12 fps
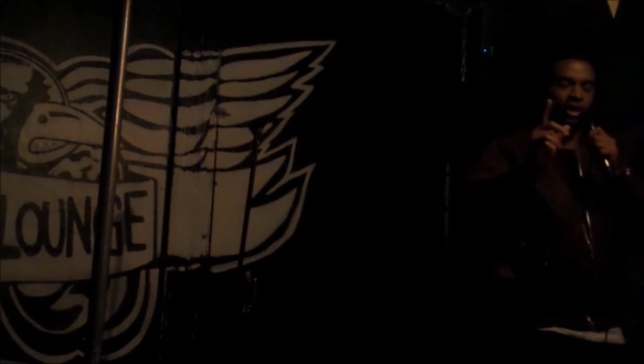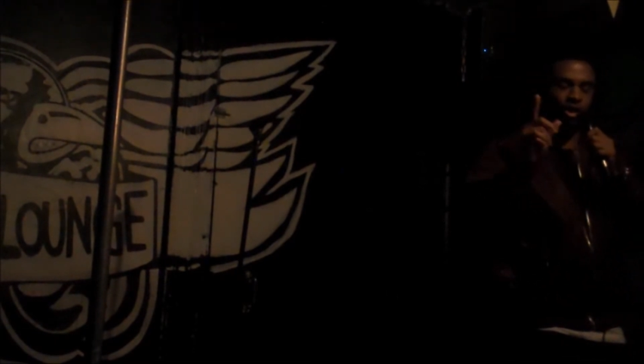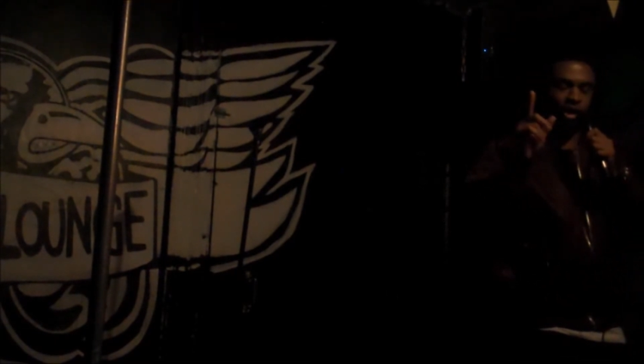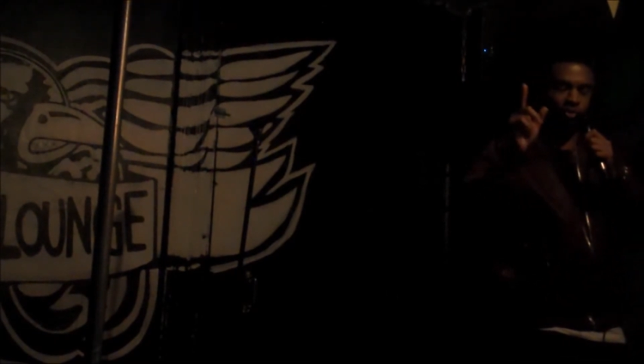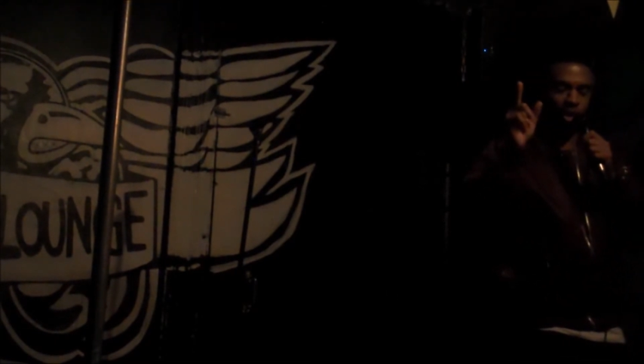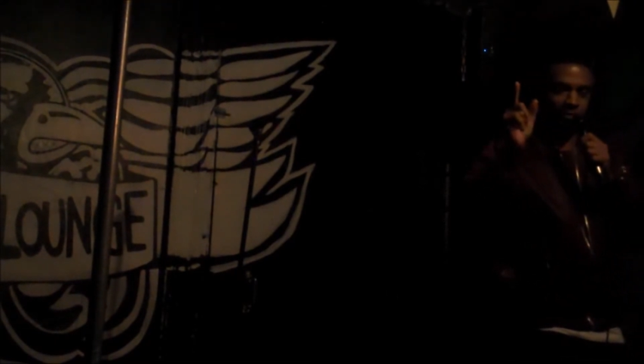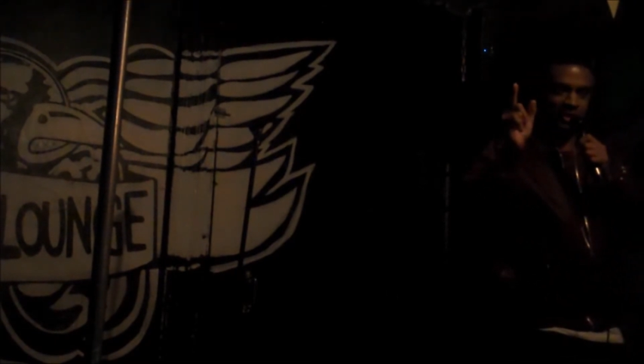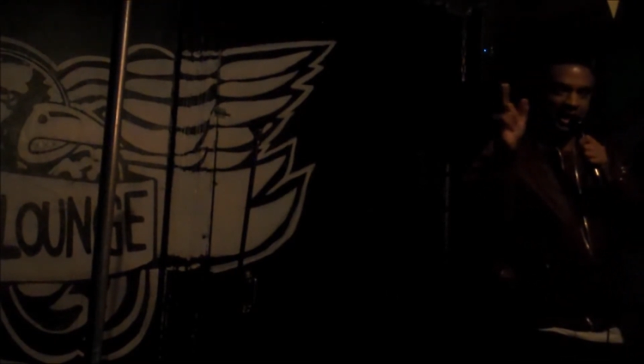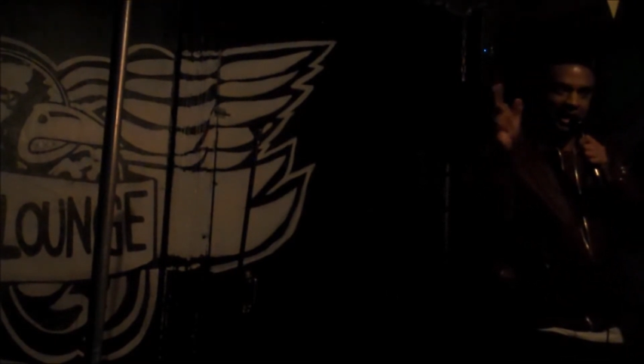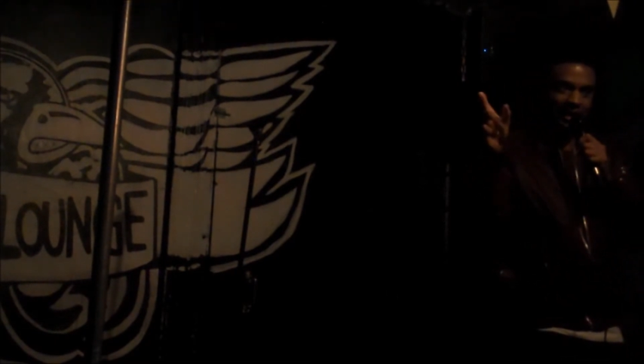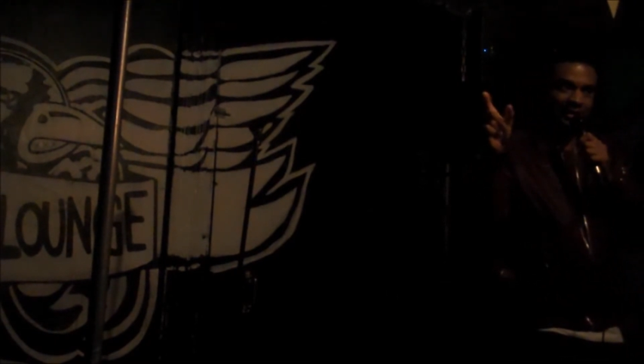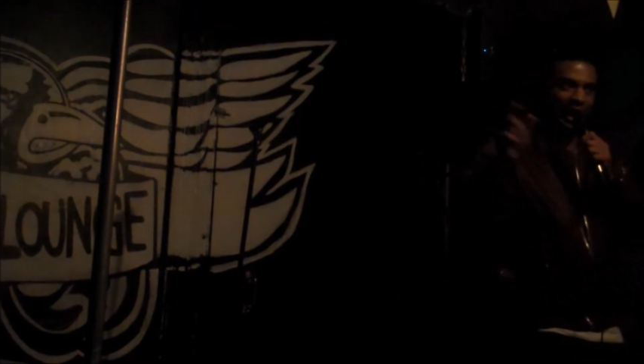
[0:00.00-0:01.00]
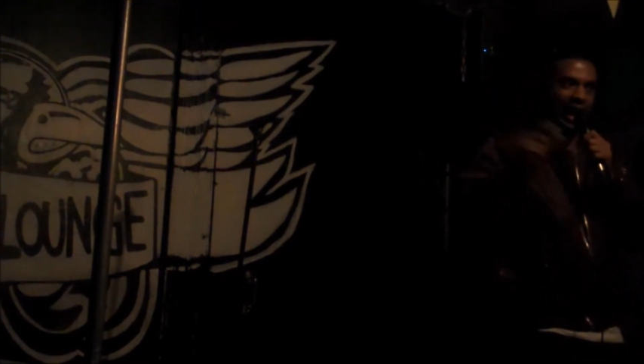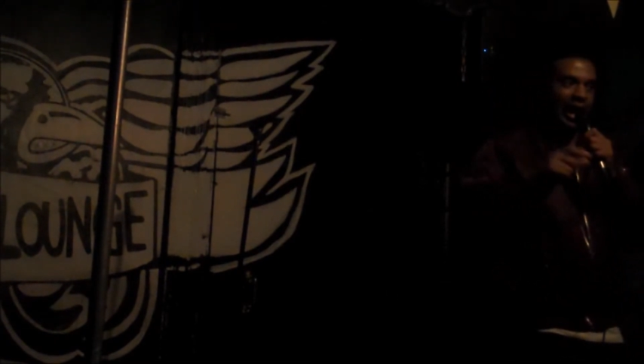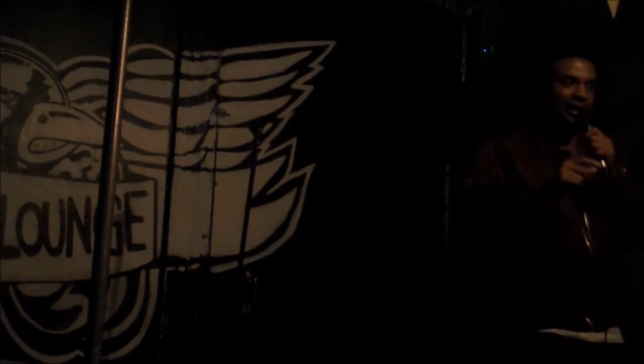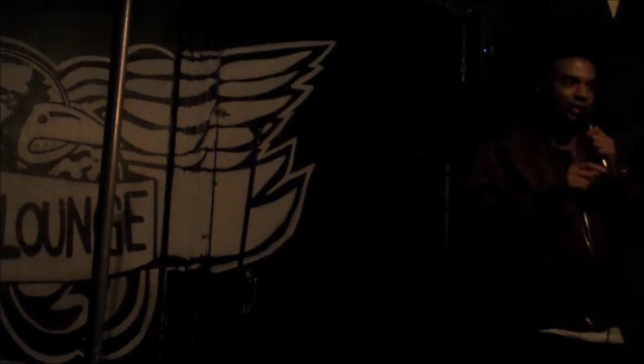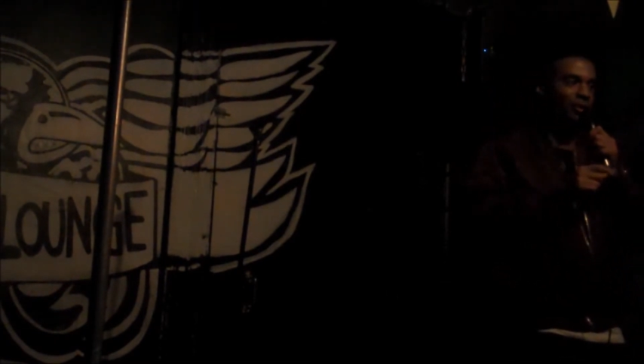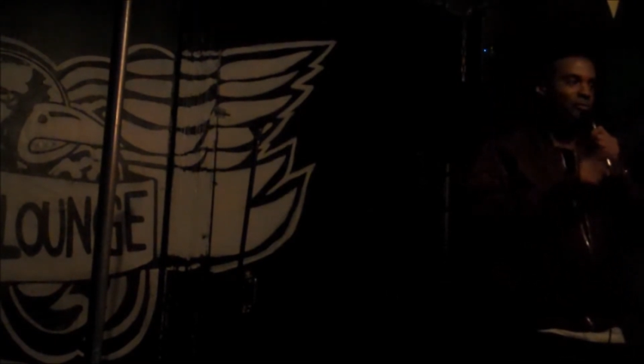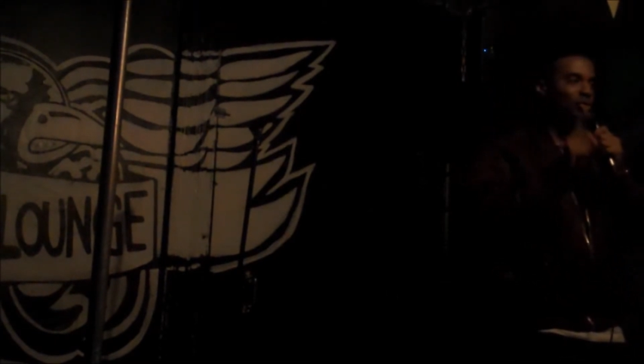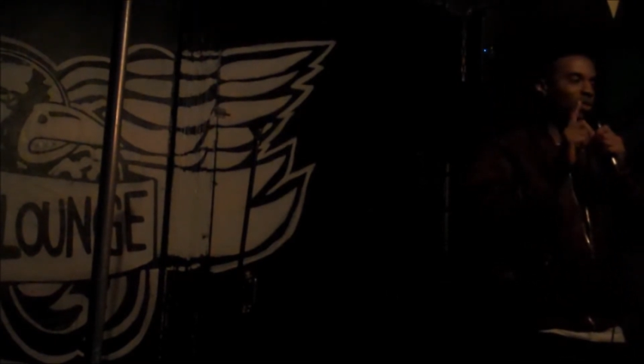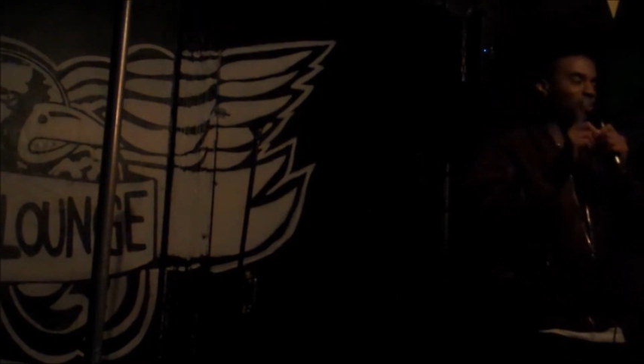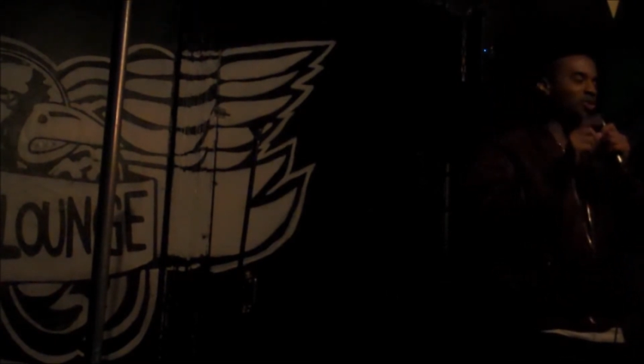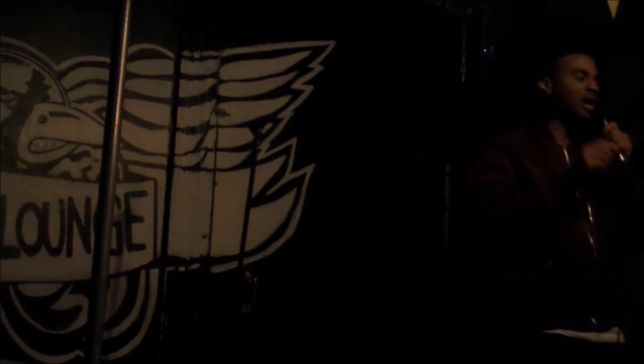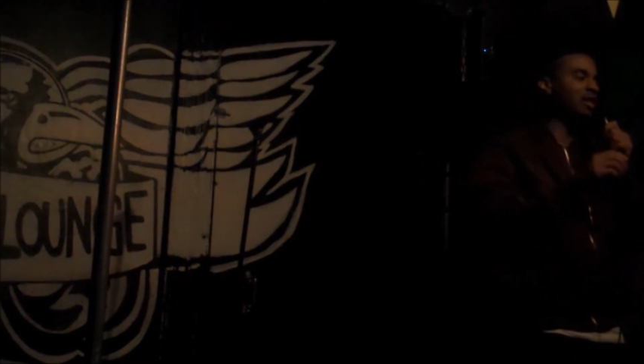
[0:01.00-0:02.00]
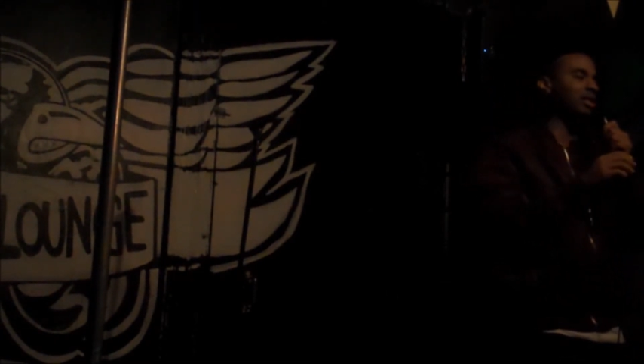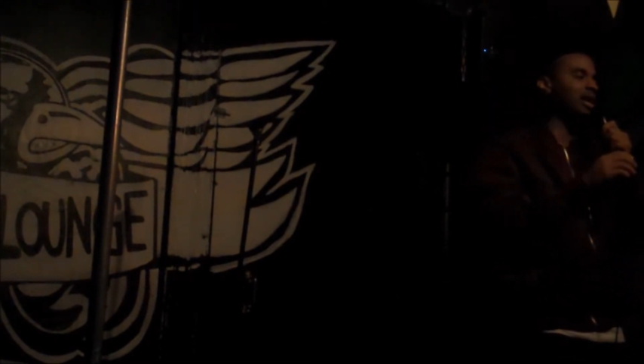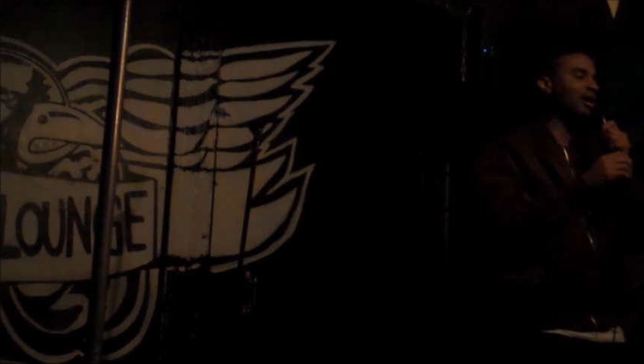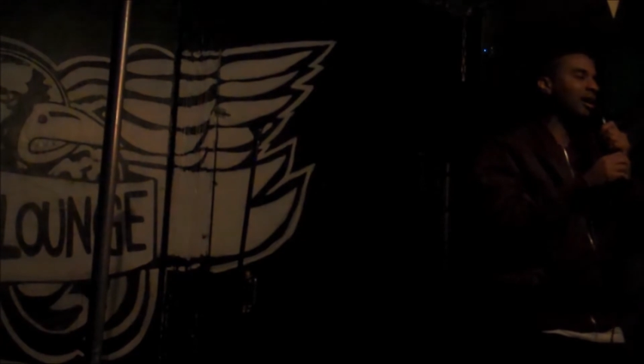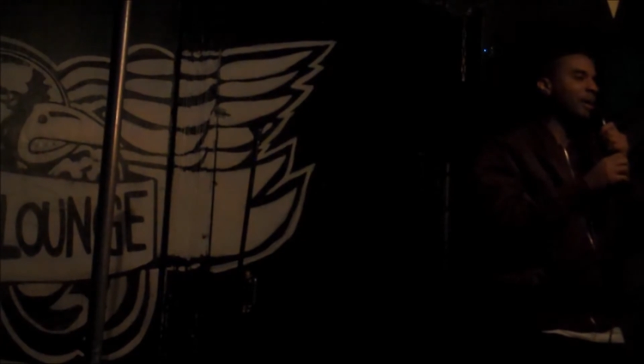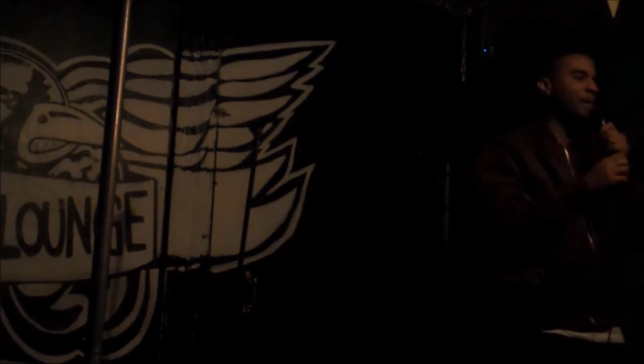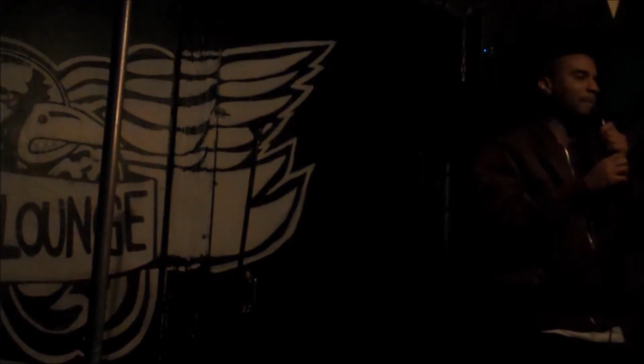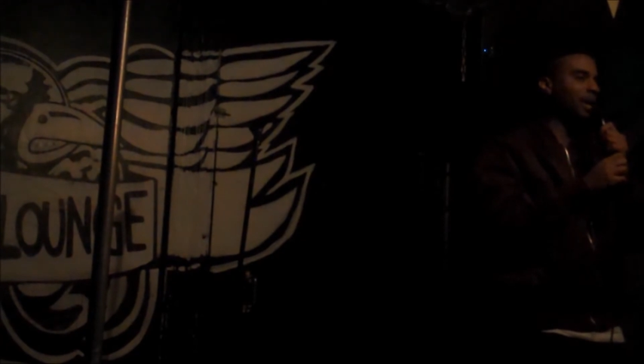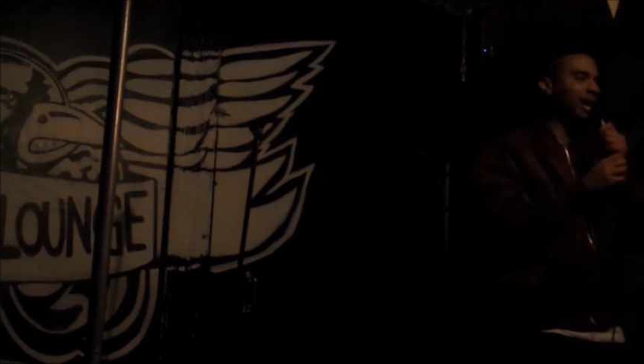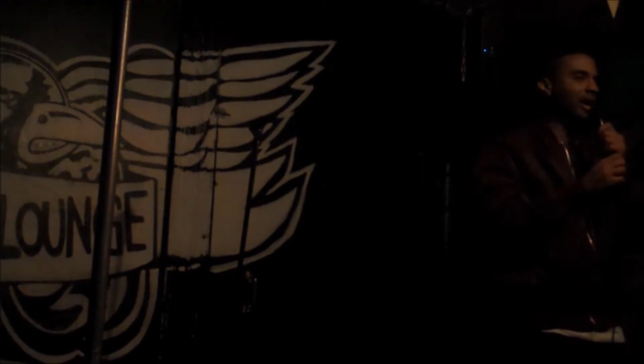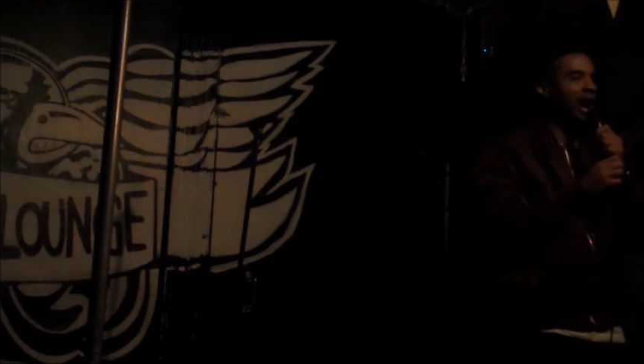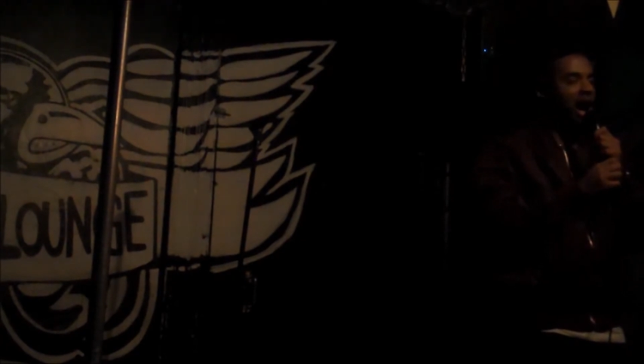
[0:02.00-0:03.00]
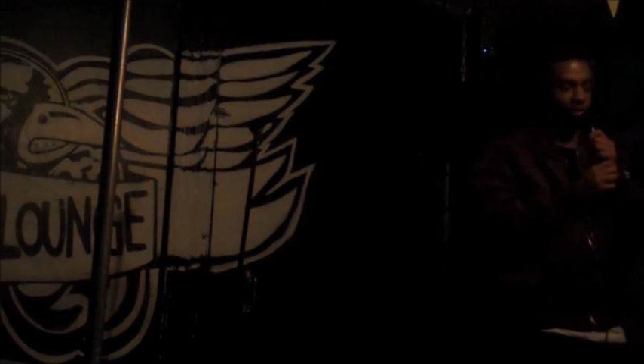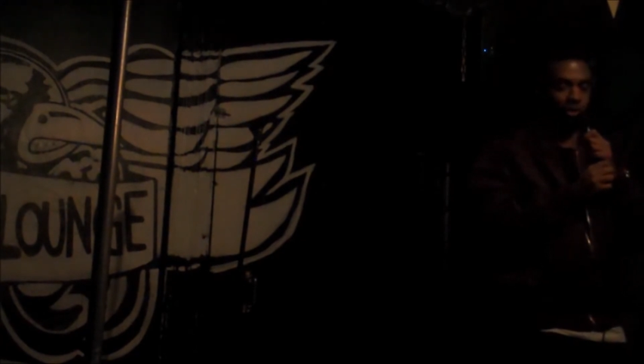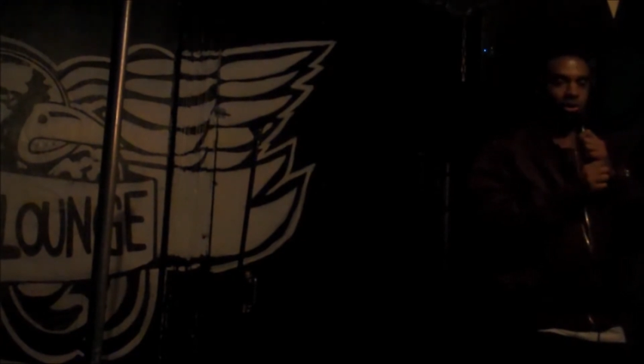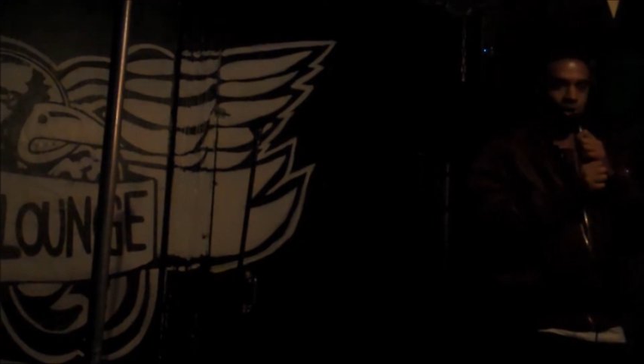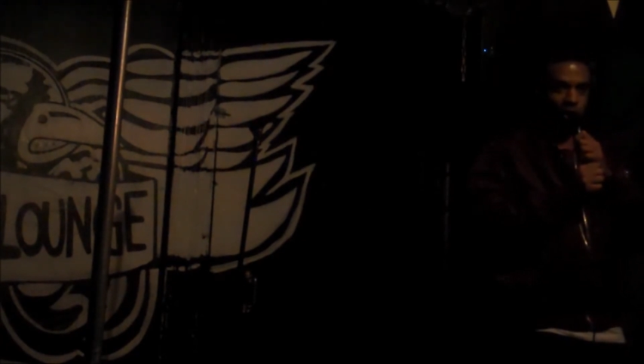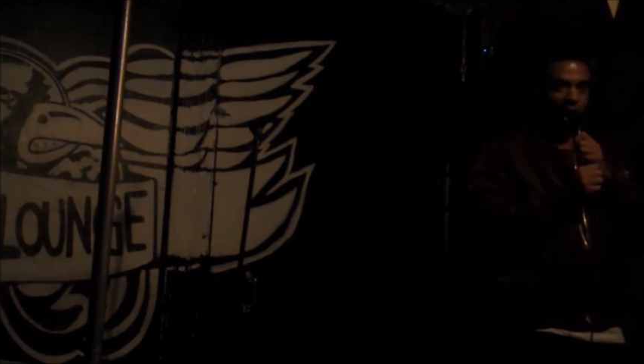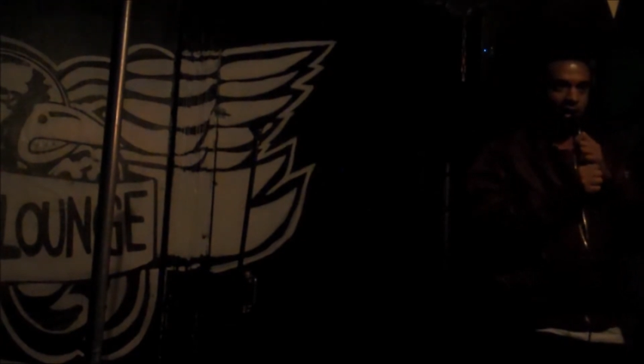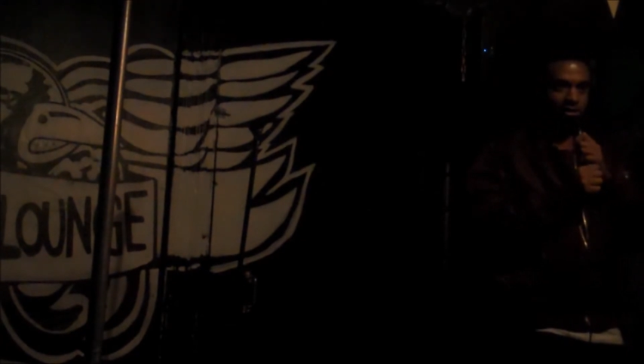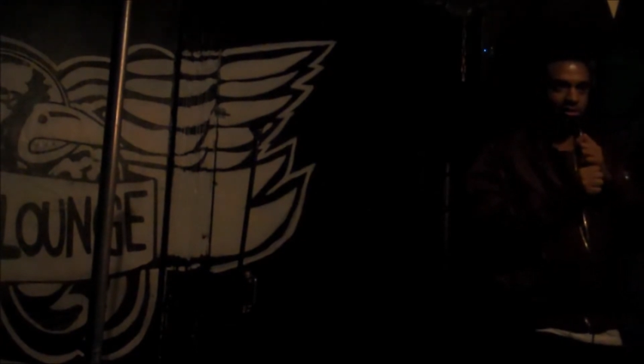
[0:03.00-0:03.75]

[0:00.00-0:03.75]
she whooped his ass with nothing but a Hot Wheel truck.